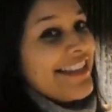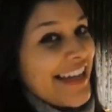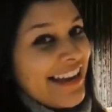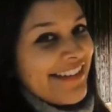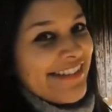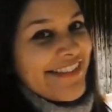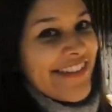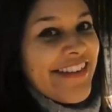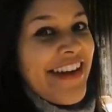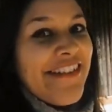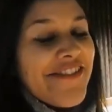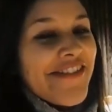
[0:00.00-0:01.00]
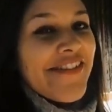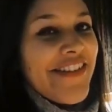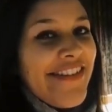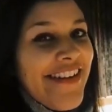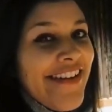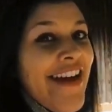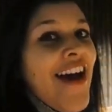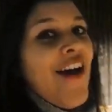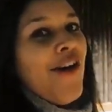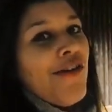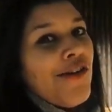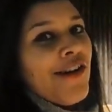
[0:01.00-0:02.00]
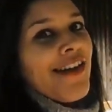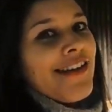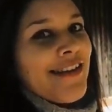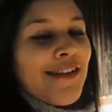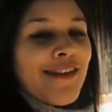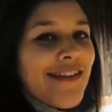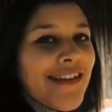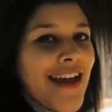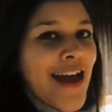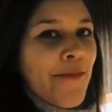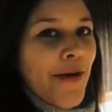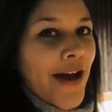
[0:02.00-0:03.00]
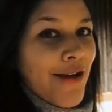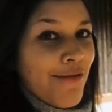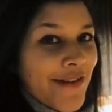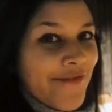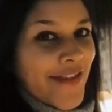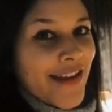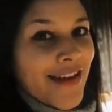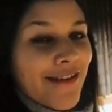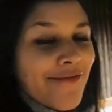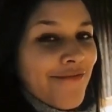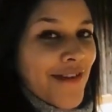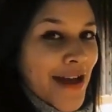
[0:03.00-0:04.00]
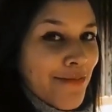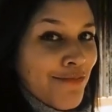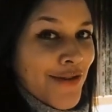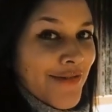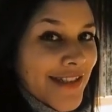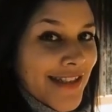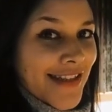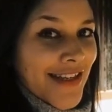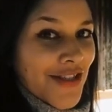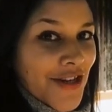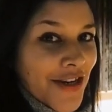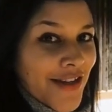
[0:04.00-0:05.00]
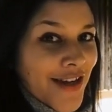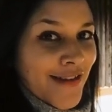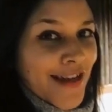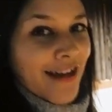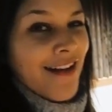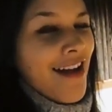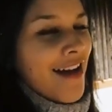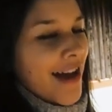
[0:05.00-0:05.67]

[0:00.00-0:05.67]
channels on here if you want to, or you can um, hire one of the fab movies that they show at the hotel.